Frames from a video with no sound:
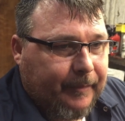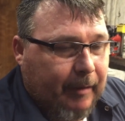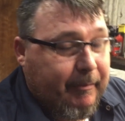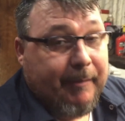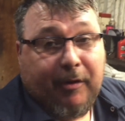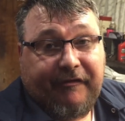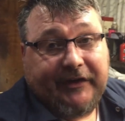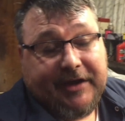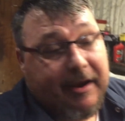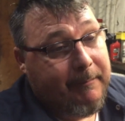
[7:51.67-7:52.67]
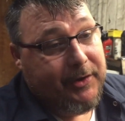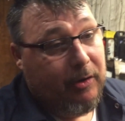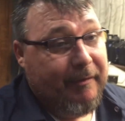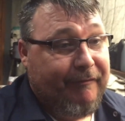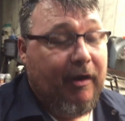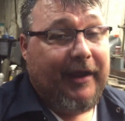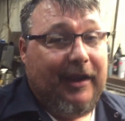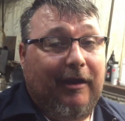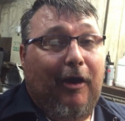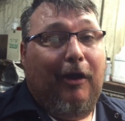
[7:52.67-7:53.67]
it'd be a perfect time to do it before I get
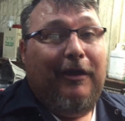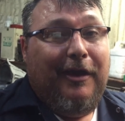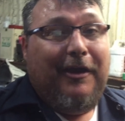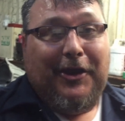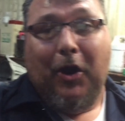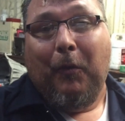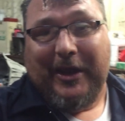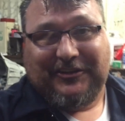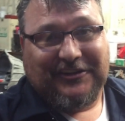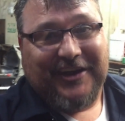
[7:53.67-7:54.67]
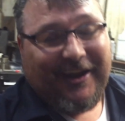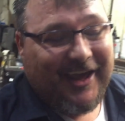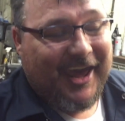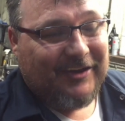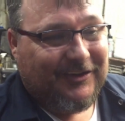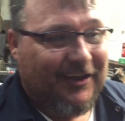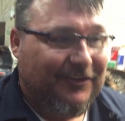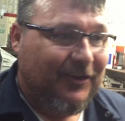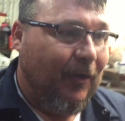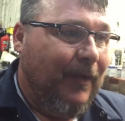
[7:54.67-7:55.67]
it all, you know, waste a set of gaskets.
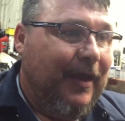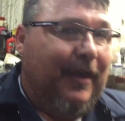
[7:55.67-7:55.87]
So